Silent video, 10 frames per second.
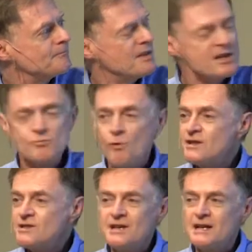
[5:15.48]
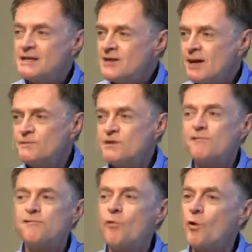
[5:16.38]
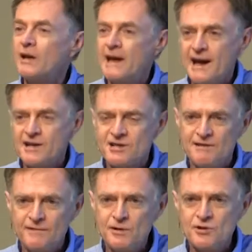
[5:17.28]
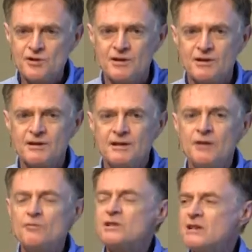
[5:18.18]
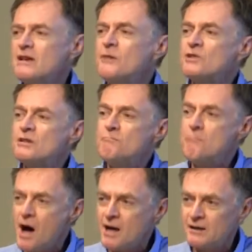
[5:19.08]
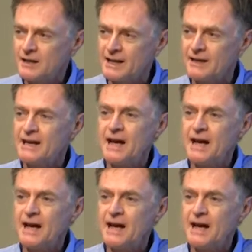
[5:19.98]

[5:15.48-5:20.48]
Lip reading: This wasn't an attempt to forecast the future. It was a modeling